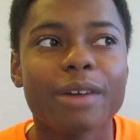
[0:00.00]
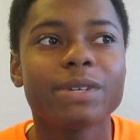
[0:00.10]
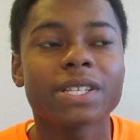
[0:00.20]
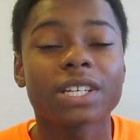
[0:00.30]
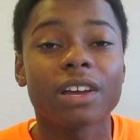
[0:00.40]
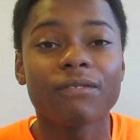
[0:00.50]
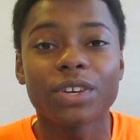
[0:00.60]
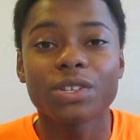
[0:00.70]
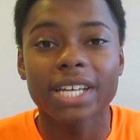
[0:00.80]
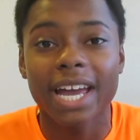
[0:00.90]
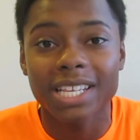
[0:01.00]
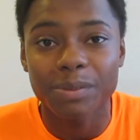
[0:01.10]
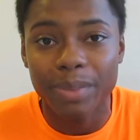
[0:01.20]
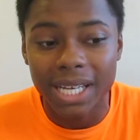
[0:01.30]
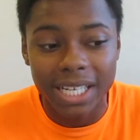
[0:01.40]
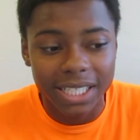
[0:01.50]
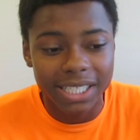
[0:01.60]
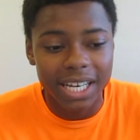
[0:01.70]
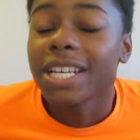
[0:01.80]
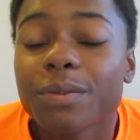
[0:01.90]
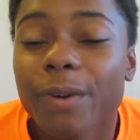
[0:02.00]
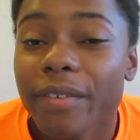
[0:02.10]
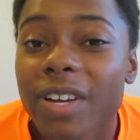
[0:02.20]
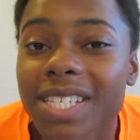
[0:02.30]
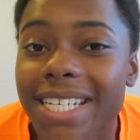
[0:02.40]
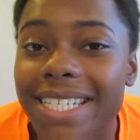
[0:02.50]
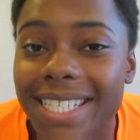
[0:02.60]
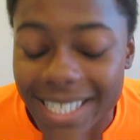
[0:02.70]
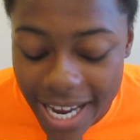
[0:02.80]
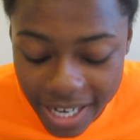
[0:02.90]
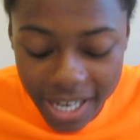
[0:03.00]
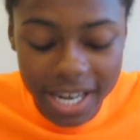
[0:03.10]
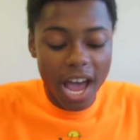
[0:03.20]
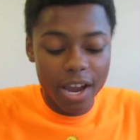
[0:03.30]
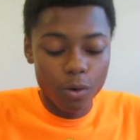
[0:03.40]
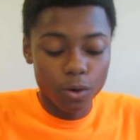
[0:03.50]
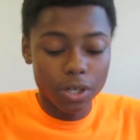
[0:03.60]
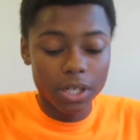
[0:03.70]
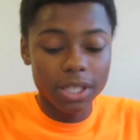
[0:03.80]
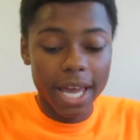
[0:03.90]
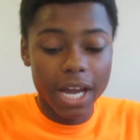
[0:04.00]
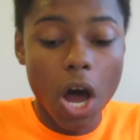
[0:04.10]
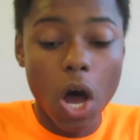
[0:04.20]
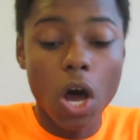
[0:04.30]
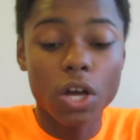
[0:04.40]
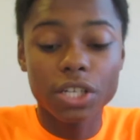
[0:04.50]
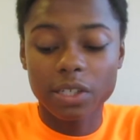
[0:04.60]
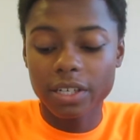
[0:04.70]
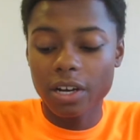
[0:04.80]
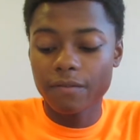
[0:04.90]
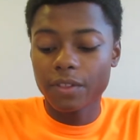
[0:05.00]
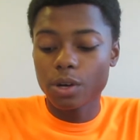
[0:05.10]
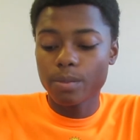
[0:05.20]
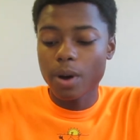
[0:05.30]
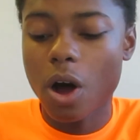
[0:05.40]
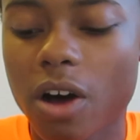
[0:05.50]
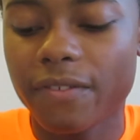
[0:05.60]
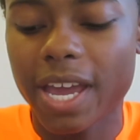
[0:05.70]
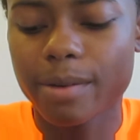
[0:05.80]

I'm just a confusing ass bitch. As previously stated, I ordered like 100 of them off